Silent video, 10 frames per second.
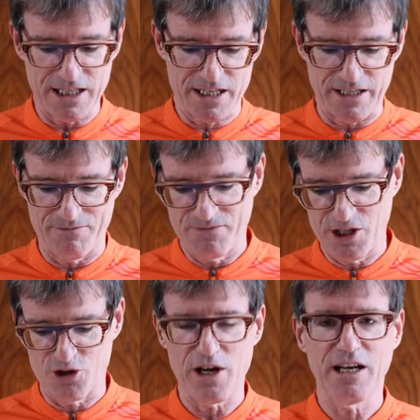That's it,
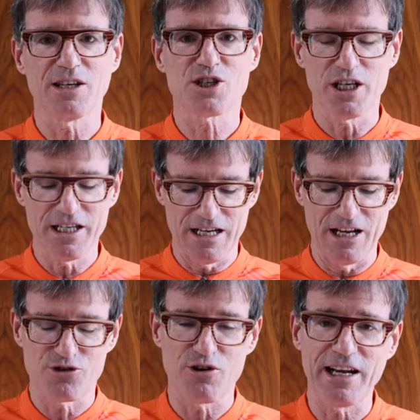the Adrenaline
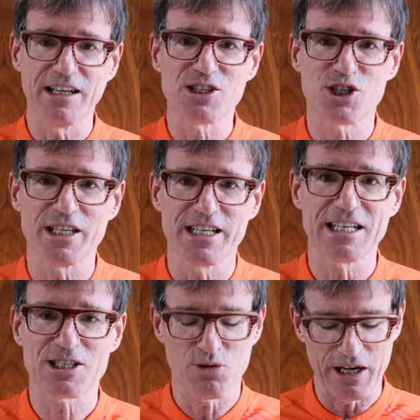
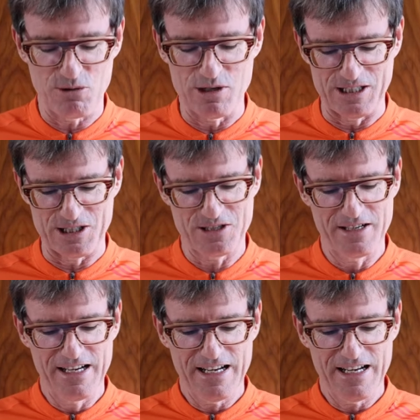GTS 21s.